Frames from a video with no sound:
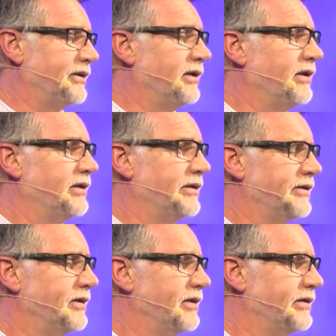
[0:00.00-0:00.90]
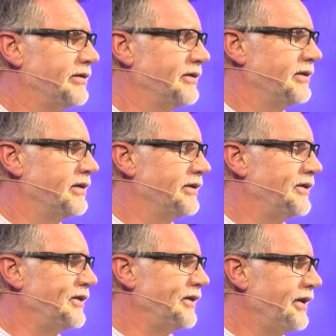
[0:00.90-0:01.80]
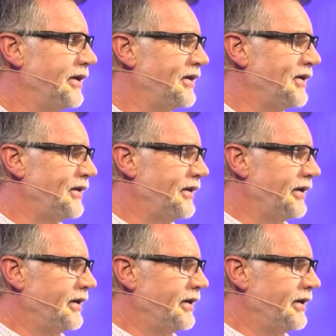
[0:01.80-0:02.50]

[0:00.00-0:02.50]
Nothing is said.